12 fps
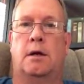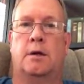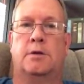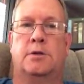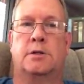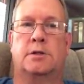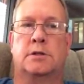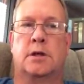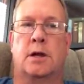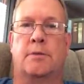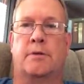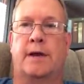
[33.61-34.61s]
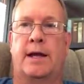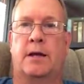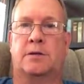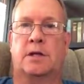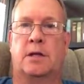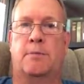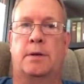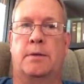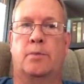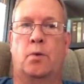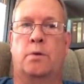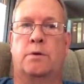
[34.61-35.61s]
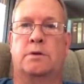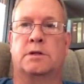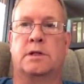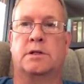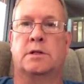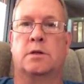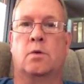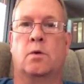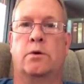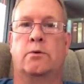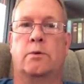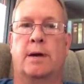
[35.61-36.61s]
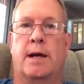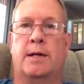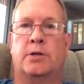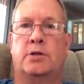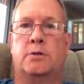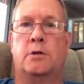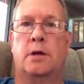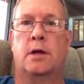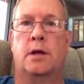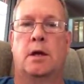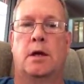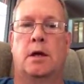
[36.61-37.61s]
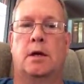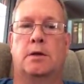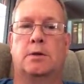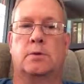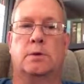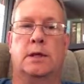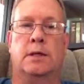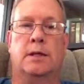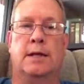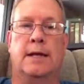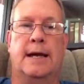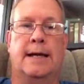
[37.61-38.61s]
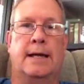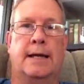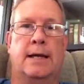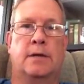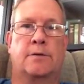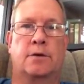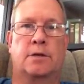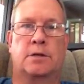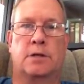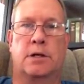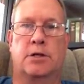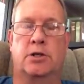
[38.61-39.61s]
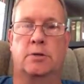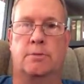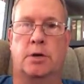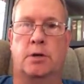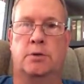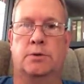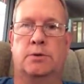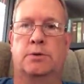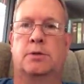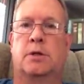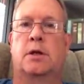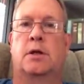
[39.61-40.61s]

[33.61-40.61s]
Just as a couple of housekeeping pointers, I still want to remind you to read the guidelines for discussion posts